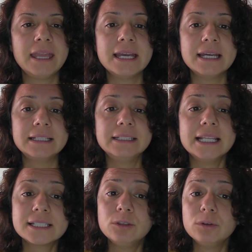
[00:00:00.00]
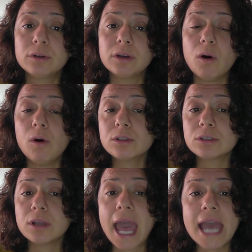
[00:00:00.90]
Let's look also
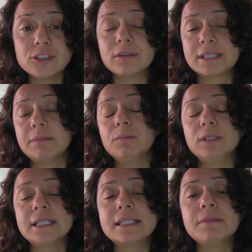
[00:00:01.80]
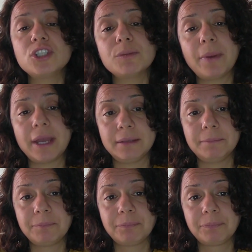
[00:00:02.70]
hedgehog symbolism in Japan.
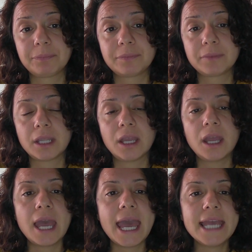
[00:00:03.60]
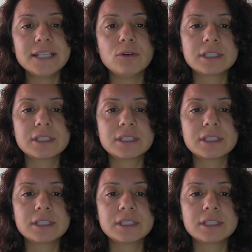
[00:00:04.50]
Hedgehogs are